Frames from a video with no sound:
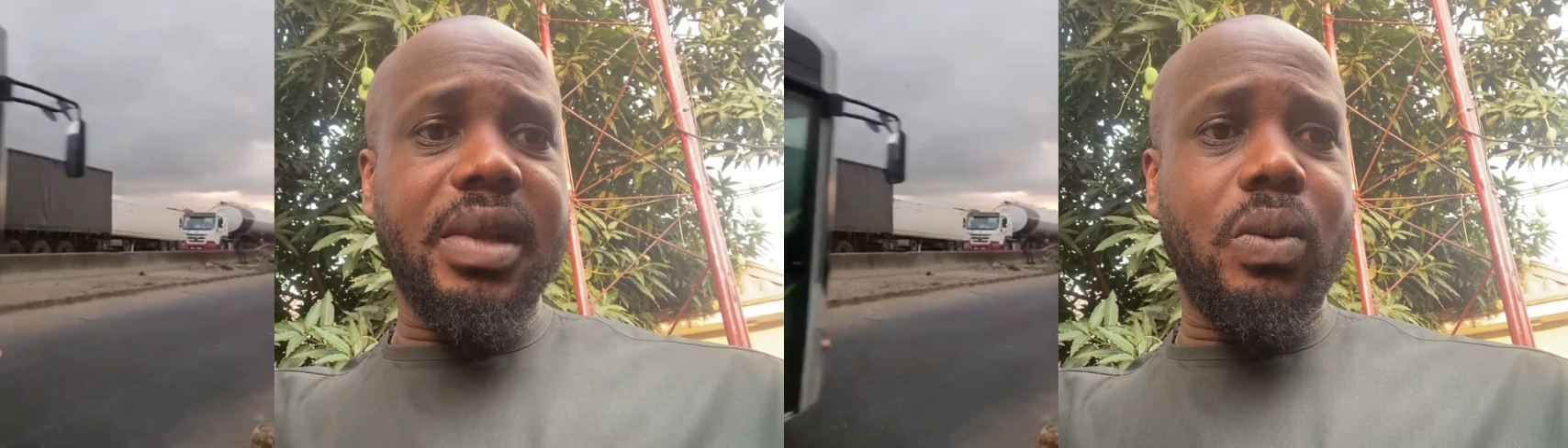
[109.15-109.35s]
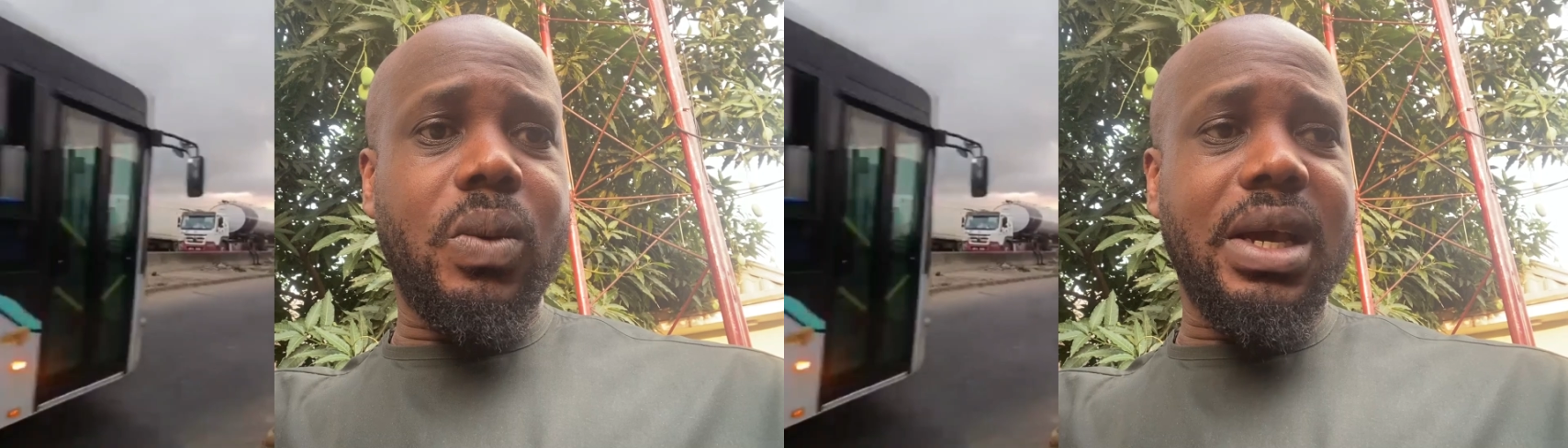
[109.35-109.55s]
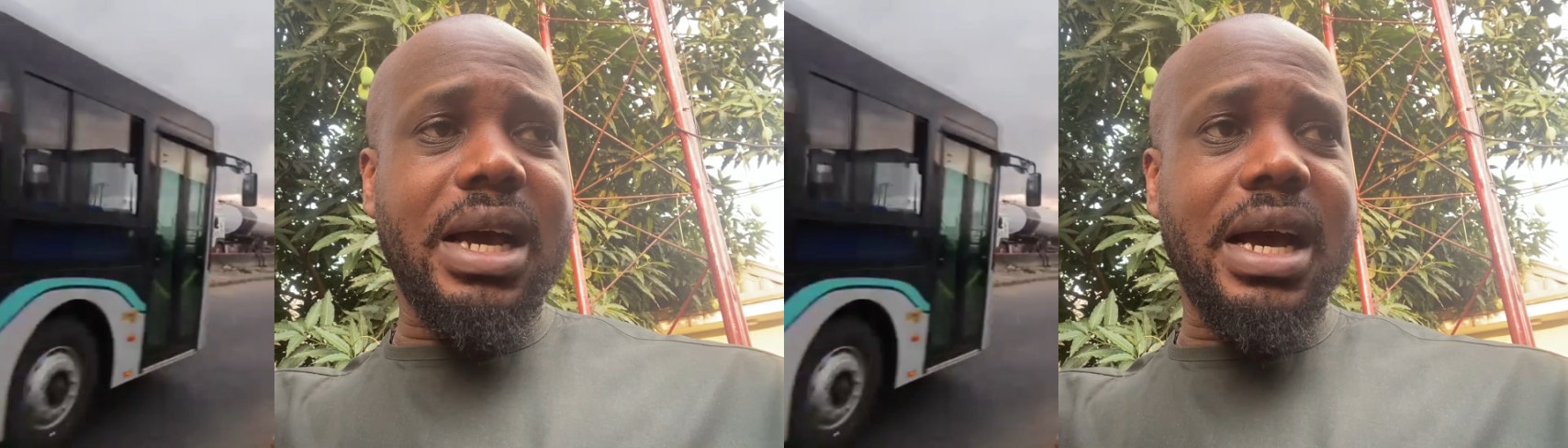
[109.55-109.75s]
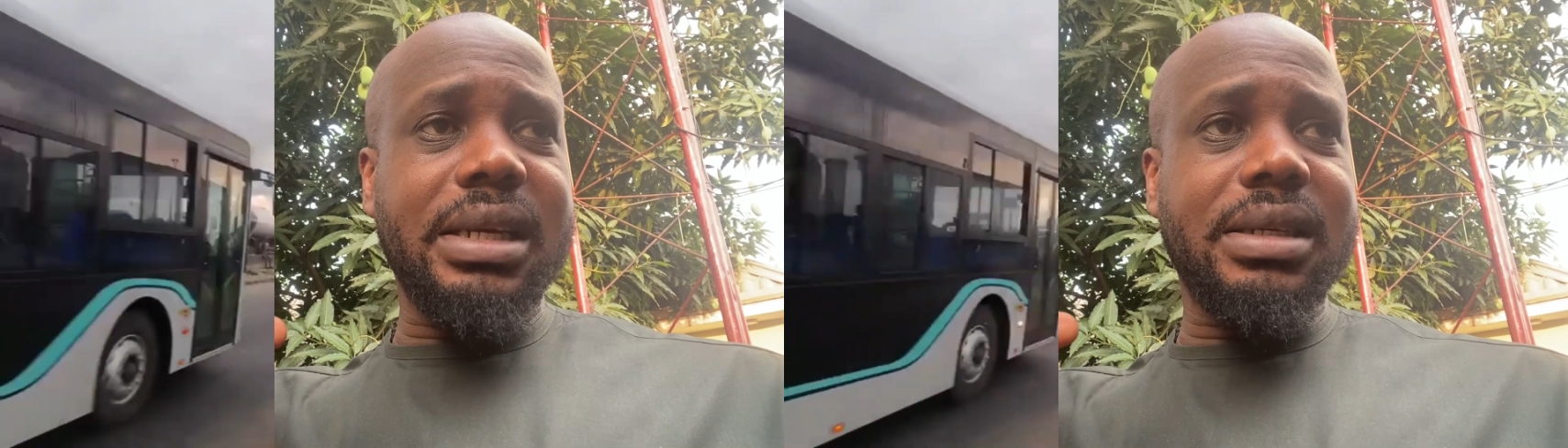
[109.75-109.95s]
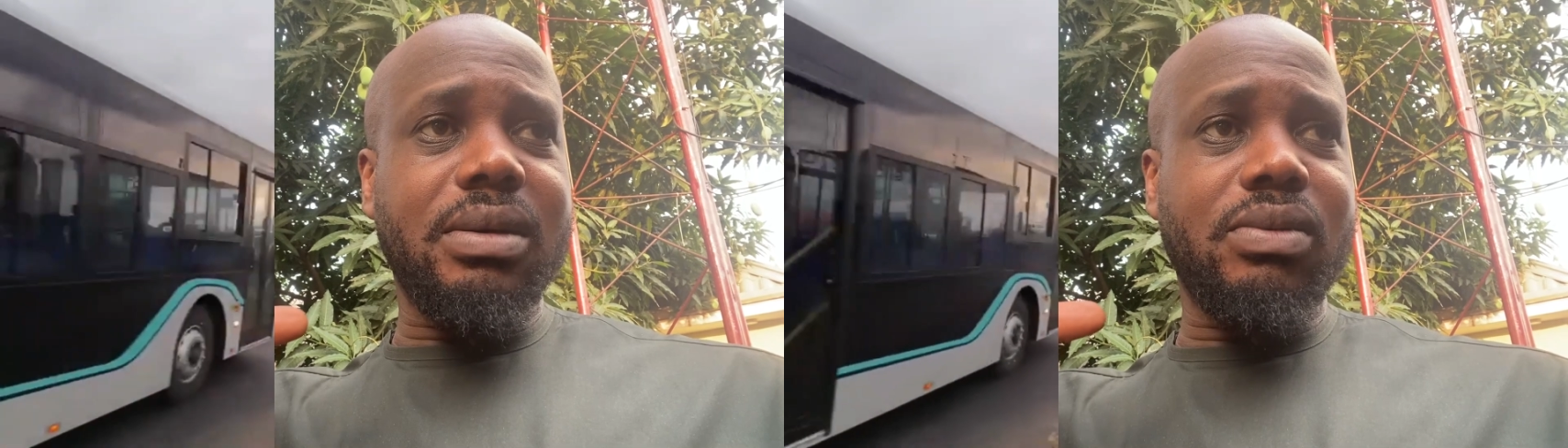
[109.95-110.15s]
we had
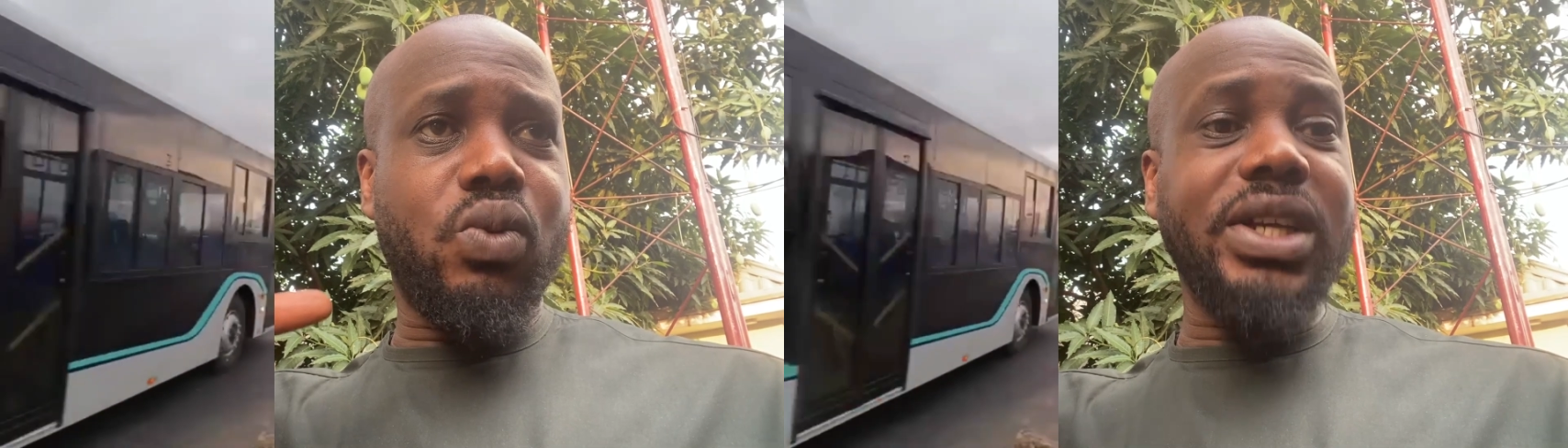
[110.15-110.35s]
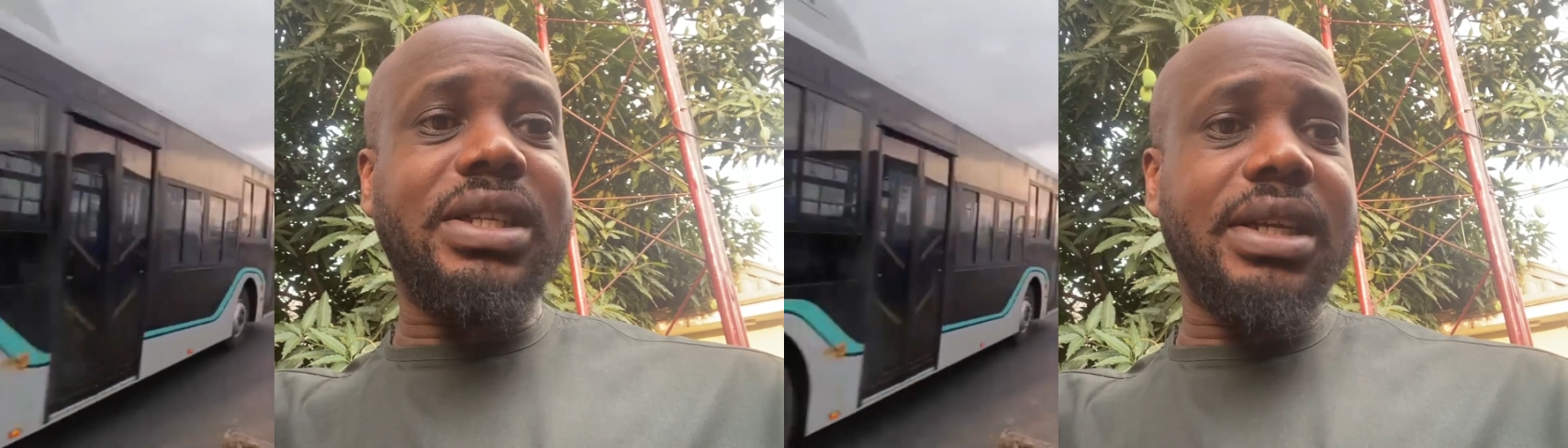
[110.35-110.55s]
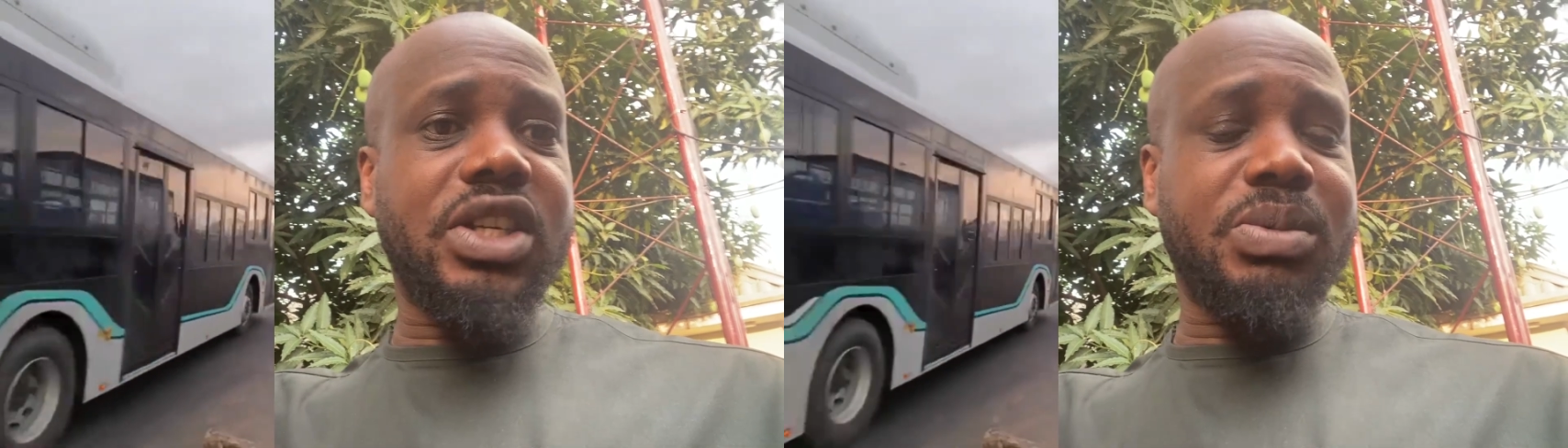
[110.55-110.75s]
wastages.